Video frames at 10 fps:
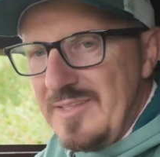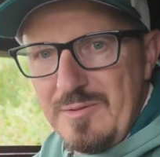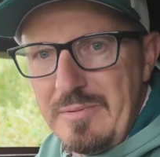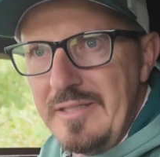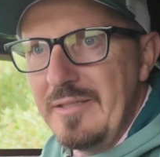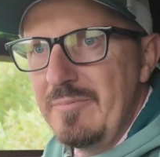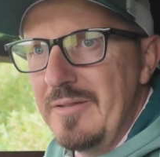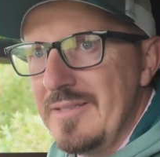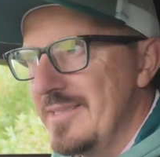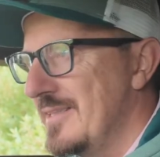I speak
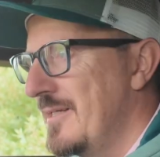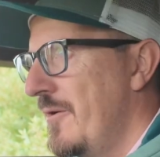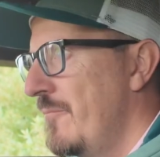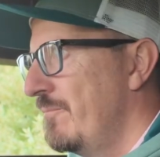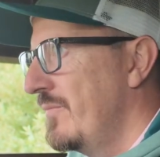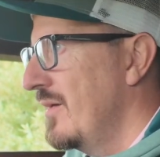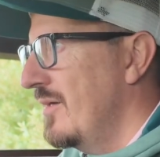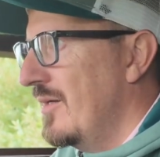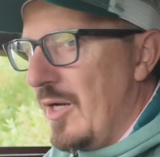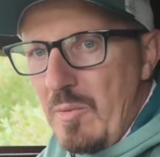because
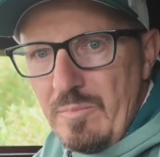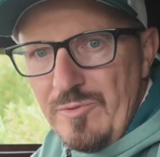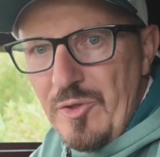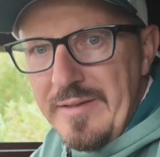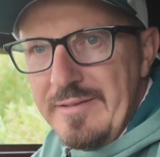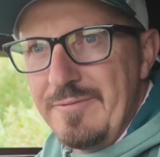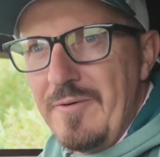I'm hoping